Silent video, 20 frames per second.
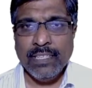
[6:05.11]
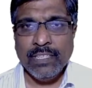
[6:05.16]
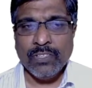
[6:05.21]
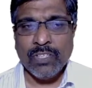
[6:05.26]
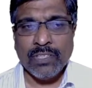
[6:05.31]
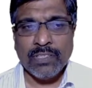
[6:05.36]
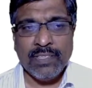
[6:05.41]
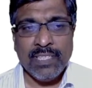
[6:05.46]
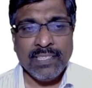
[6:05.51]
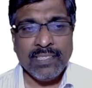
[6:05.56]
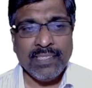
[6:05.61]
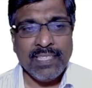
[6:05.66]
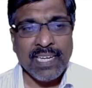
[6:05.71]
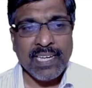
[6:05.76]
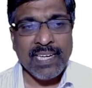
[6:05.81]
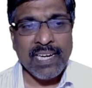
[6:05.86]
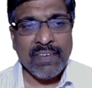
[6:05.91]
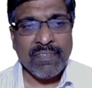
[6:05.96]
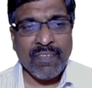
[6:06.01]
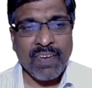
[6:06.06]
So this
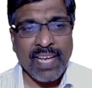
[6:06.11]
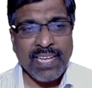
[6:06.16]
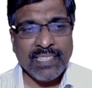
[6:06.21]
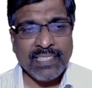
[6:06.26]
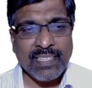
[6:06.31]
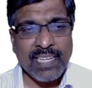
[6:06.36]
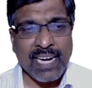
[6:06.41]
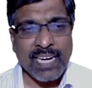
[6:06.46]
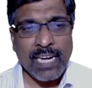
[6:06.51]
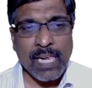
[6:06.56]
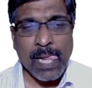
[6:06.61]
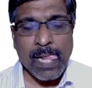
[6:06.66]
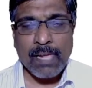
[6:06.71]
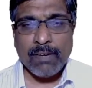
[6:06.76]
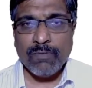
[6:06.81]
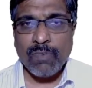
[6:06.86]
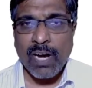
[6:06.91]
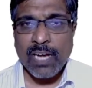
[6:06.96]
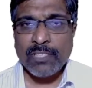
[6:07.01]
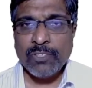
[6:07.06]
signifies that
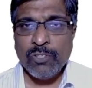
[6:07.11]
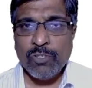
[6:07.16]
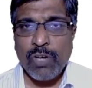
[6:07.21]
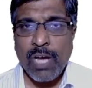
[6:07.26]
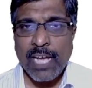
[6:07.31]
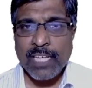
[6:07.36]
Vasu